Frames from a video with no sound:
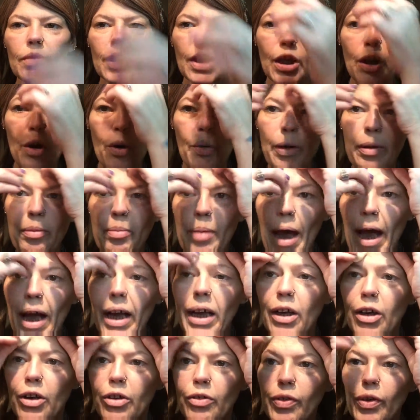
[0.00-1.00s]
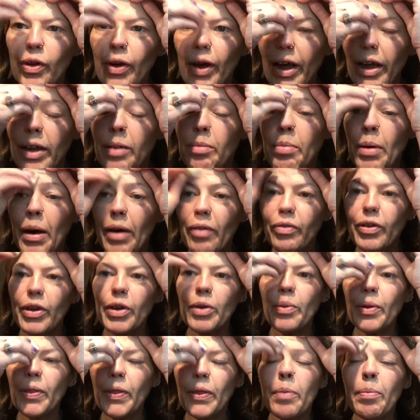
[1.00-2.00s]
going back over and
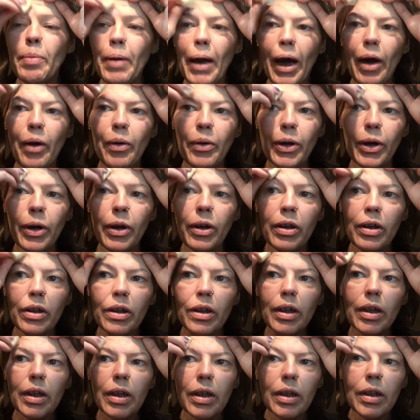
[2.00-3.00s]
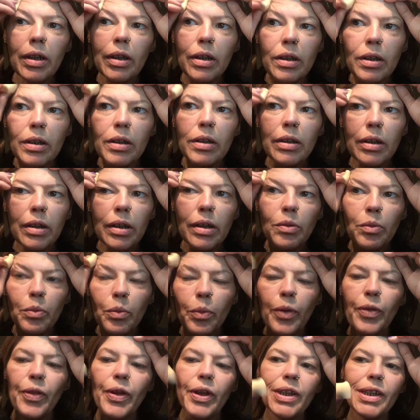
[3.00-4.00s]
buffing with the powder
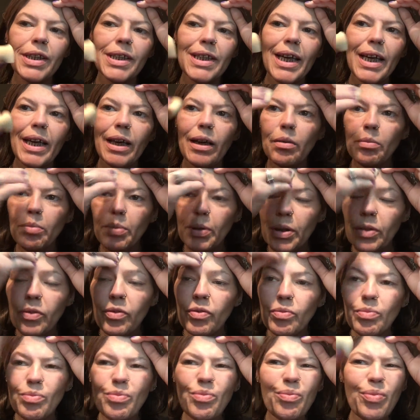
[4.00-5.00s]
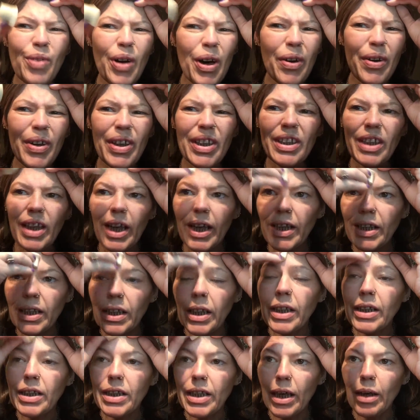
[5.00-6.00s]
with a damp, very
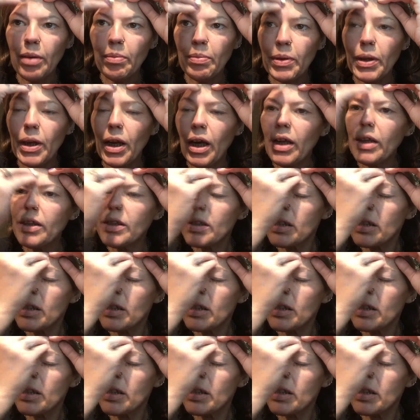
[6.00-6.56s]
lightly damp, not